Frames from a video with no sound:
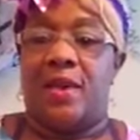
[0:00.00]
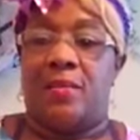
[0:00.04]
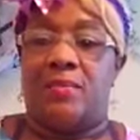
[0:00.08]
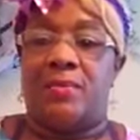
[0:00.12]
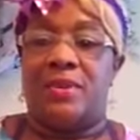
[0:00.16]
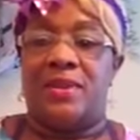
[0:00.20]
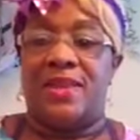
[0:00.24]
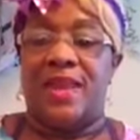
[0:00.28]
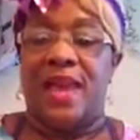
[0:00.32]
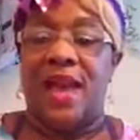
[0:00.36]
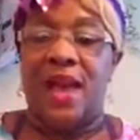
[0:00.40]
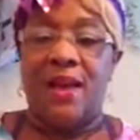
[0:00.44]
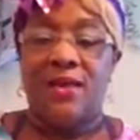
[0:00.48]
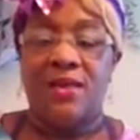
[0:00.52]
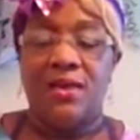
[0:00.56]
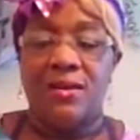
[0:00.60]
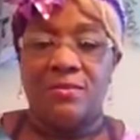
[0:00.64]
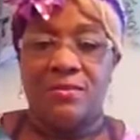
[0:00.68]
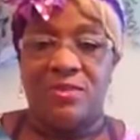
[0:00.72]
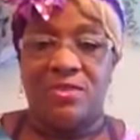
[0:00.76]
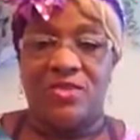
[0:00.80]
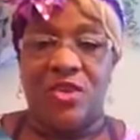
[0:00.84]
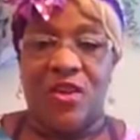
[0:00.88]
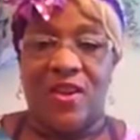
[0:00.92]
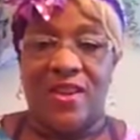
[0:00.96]
But now
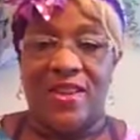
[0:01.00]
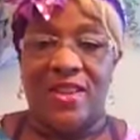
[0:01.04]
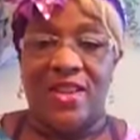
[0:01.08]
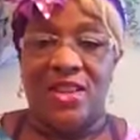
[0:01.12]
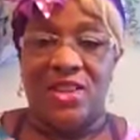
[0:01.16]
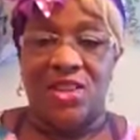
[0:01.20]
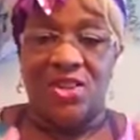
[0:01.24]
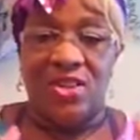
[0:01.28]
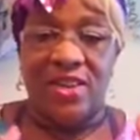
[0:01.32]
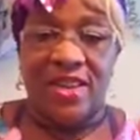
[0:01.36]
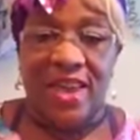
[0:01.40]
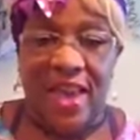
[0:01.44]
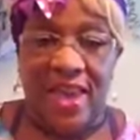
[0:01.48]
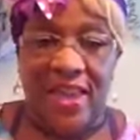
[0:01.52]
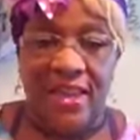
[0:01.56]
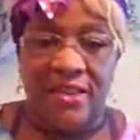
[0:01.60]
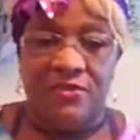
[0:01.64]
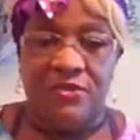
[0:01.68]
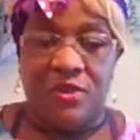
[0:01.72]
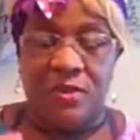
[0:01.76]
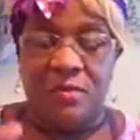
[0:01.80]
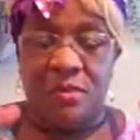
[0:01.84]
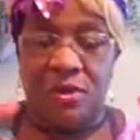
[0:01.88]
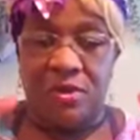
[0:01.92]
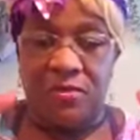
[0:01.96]
I'm trying to look at it
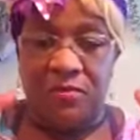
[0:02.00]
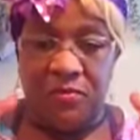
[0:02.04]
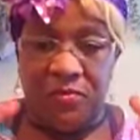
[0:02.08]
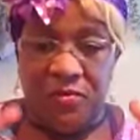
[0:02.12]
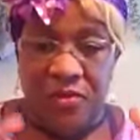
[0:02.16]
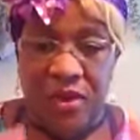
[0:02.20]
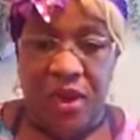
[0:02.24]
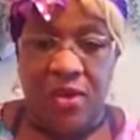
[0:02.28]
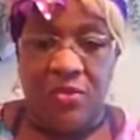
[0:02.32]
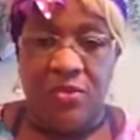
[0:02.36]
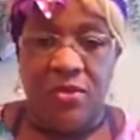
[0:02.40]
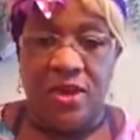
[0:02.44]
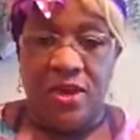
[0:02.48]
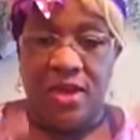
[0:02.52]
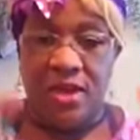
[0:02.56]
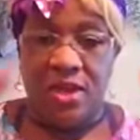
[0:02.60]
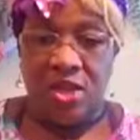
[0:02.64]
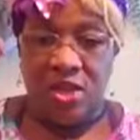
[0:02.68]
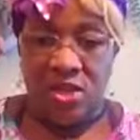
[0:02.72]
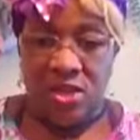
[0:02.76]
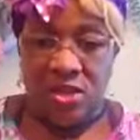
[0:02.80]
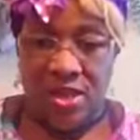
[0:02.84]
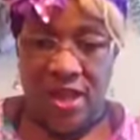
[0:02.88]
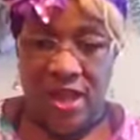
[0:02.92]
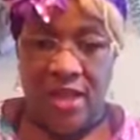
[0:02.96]
from a very
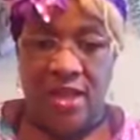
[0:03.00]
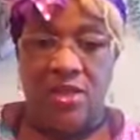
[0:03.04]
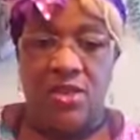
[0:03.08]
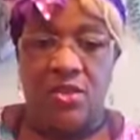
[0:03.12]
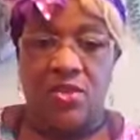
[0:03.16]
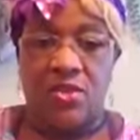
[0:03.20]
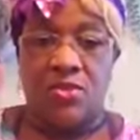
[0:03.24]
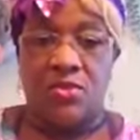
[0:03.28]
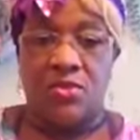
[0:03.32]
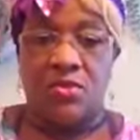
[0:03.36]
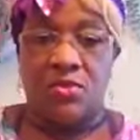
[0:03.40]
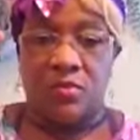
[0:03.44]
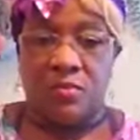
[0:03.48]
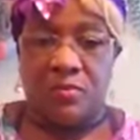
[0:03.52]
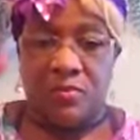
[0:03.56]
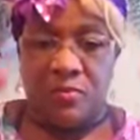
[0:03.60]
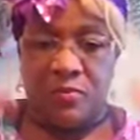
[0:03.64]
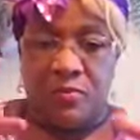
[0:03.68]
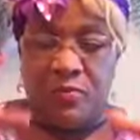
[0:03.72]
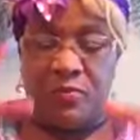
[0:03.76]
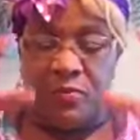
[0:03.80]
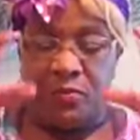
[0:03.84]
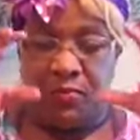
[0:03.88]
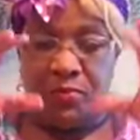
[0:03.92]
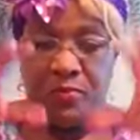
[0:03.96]
technical
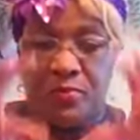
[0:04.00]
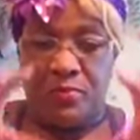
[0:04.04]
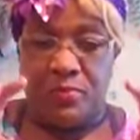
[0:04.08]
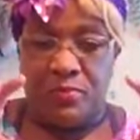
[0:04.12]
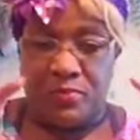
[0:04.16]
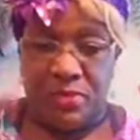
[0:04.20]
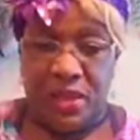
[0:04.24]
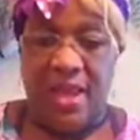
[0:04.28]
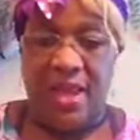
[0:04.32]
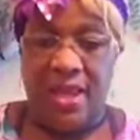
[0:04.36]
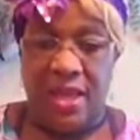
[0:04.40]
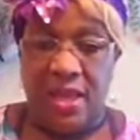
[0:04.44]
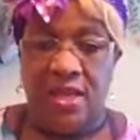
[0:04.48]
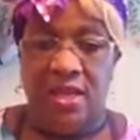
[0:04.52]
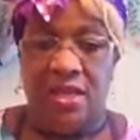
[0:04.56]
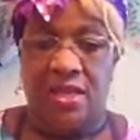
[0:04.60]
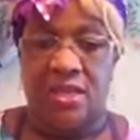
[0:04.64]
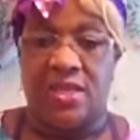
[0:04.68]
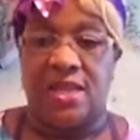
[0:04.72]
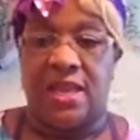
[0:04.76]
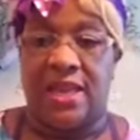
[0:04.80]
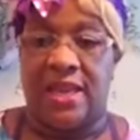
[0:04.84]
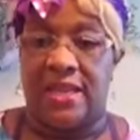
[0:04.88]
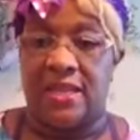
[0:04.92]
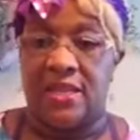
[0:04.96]
playing
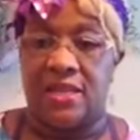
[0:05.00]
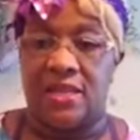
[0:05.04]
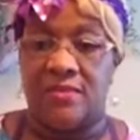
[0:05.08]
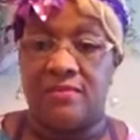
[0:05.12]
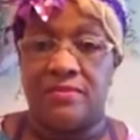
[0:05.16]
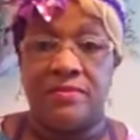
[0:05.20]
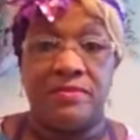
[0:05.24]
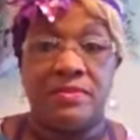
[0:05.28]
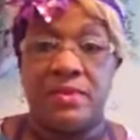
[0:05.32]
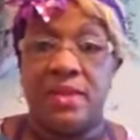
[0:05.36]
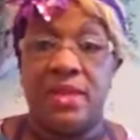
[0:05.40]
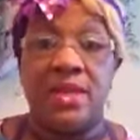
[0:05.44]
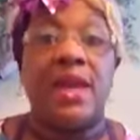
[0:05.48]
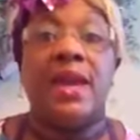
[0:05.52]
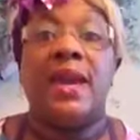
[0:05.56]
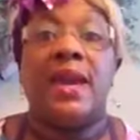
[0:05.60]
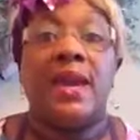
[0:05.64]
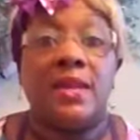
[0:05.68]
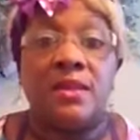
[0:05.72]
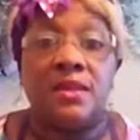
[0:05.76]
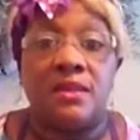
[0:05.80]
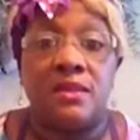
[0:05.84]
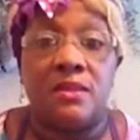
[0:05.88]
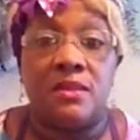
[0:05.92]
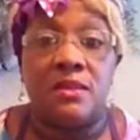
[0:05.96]
stance.
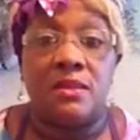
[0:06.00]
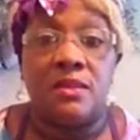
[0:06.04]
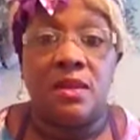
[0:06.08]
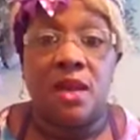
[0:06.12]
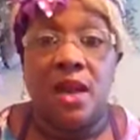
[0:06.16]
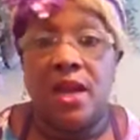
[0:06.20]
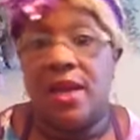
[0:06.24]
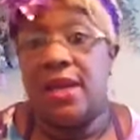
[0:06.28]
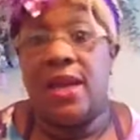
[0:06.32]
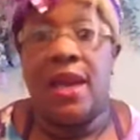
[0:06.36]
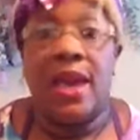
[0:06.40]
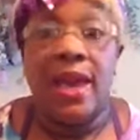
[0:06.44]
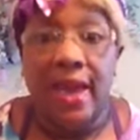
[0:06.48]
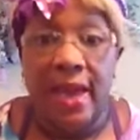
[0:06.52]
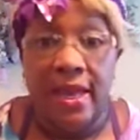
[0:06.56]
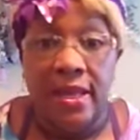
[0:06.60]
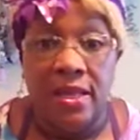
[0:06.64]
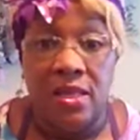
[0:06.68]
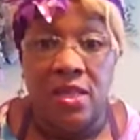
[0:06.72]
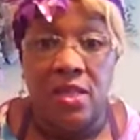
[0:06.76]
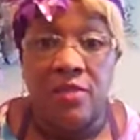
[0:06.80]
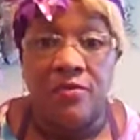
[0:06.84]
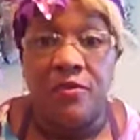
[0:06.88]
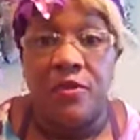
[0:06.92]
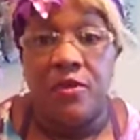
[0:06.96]
I
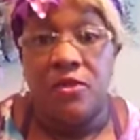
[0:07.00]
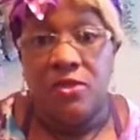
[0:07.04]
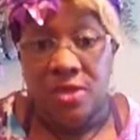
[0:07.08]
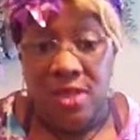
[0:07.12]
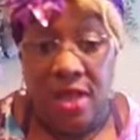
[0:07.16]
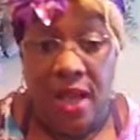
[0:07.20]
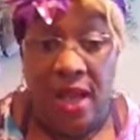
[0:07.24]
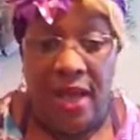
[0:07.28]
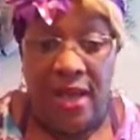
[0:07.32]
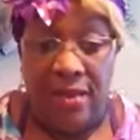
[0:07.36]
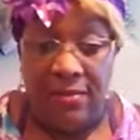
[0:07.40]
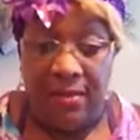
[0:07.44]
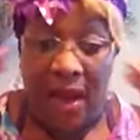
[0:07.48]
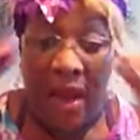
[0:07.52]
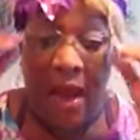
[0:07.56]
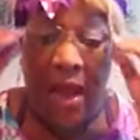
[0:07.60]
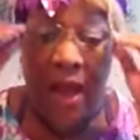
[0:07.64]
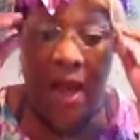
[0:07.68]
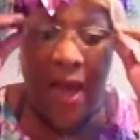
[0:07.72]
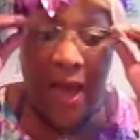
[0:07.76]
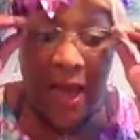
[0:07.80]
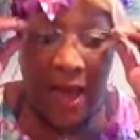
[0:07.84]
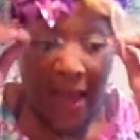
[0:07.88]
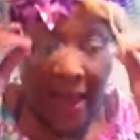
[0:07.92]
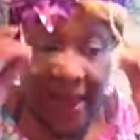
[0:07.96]
can't. The first time
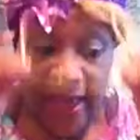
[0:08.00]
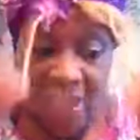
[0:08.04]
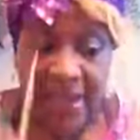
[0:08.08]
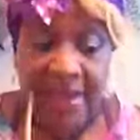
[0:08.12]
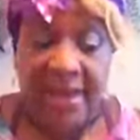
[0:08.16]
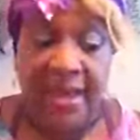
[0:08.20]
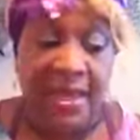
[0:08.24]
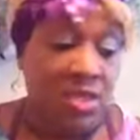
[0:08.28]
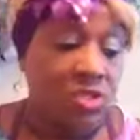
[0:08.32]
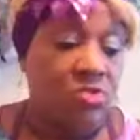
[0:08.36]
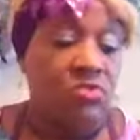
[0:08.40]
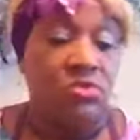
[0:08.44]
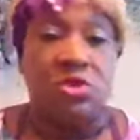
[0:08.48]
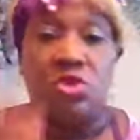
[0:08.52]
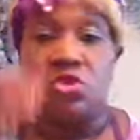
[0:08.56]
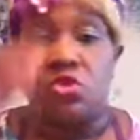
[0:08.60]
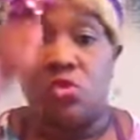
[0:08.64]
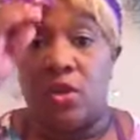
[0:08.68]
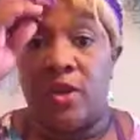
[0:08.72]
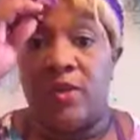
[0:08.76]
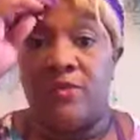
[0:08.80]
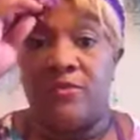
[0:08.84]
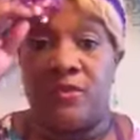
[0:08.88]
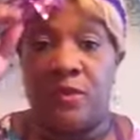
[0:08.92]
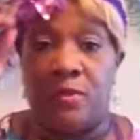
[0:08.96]
I get to
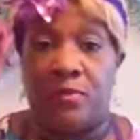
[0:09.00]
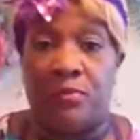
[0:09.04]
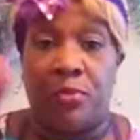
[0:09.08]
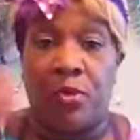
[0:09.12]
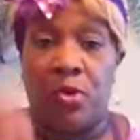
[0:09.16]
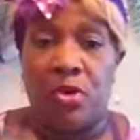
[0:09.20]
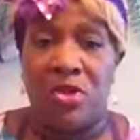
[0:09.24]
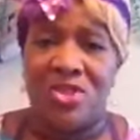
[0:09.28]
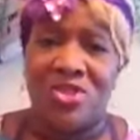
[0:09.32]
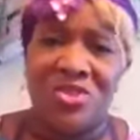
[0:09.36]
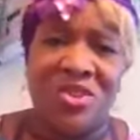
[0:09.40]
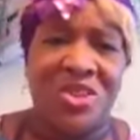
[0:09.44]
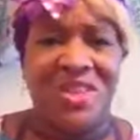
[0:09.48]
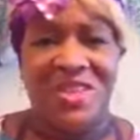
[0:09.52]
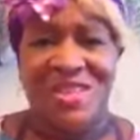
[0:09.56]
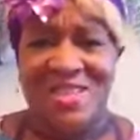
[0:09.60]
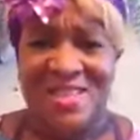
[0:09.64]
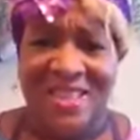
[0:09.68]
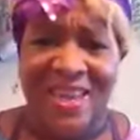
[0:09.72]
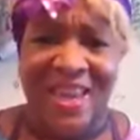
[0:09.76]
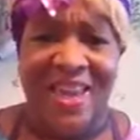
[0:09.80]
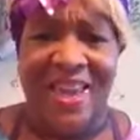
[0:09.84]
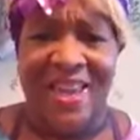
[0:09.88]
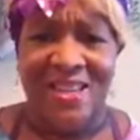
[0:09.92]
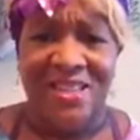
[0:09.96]
enjoy football, it's all this
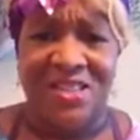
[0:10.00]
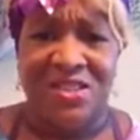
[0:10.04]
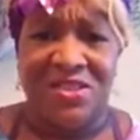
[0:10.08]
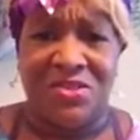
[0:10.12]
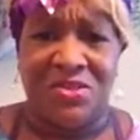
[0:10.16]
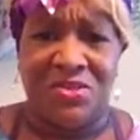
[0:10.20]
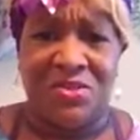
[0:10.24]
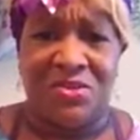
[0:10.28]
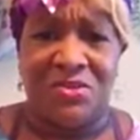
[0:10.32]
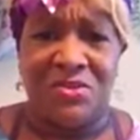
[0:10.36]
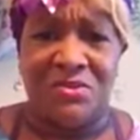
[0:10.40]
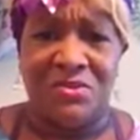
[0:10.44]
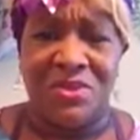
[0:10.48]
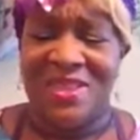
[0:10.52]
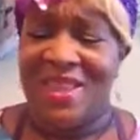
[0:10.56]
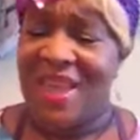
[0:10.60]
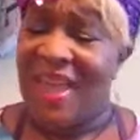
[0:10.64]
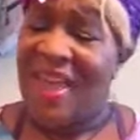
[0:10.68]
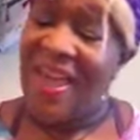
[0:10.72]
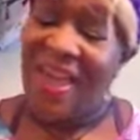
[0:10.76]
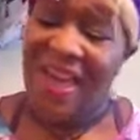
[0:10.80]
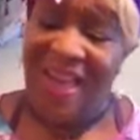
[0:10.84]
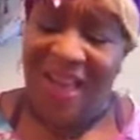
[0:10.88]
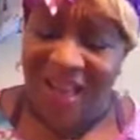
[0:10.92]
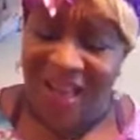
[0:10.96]
scandal. What the
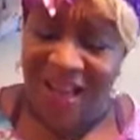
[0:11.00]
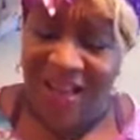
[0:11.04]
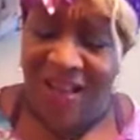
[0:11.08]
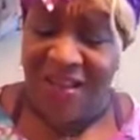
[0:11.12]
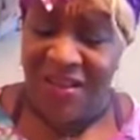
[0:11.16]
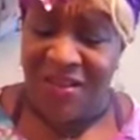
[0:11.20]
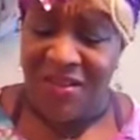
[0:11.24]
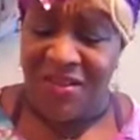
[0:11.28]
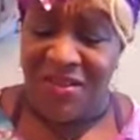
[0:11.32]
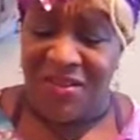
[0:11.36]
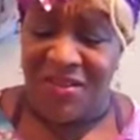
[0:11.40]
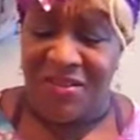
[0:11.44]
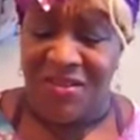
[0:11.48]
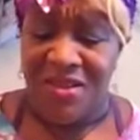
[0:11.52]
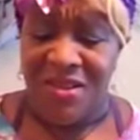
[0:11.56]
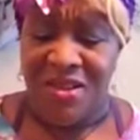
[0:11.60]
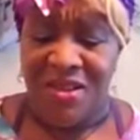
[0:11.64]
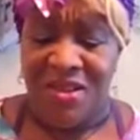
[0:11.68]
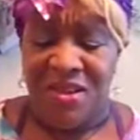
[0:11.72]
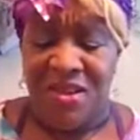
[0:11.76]
hell?